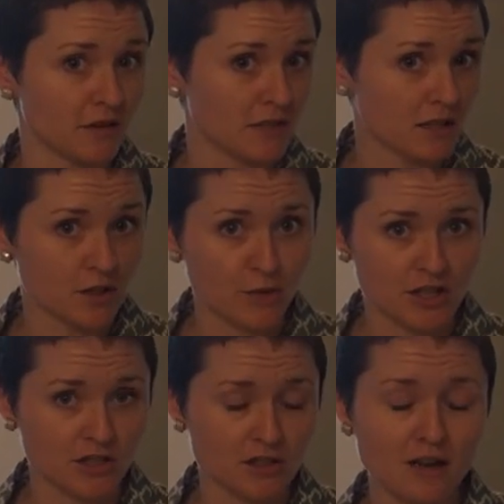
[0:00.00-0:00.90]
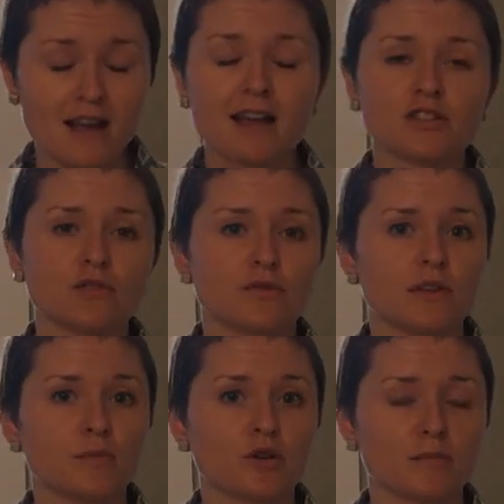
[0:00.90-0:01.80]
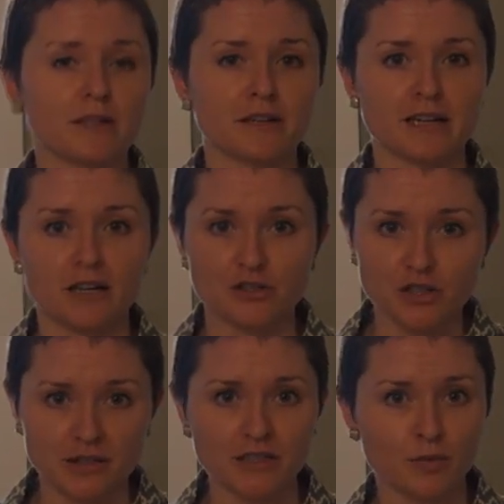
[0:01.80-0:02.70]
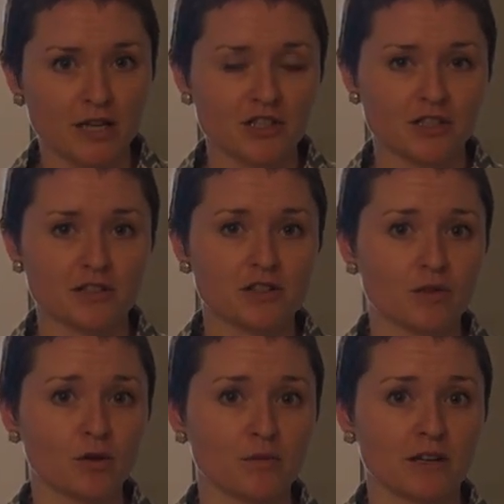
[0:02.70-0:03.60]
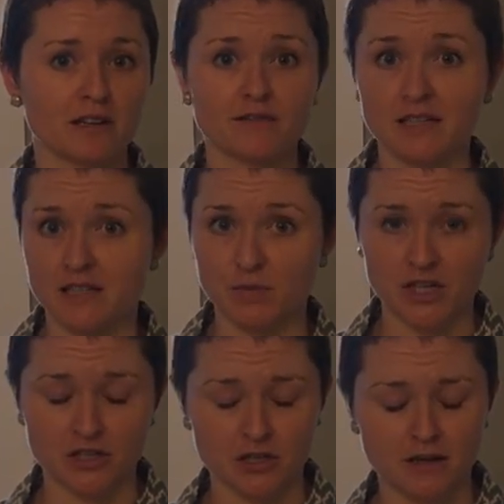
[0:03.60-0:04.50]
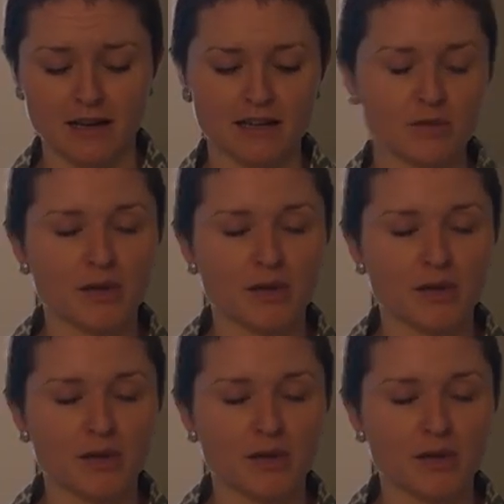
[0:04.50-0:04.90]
alveolar pressure to the pulmonary arterial pressure to the pulmonary venous pressure, and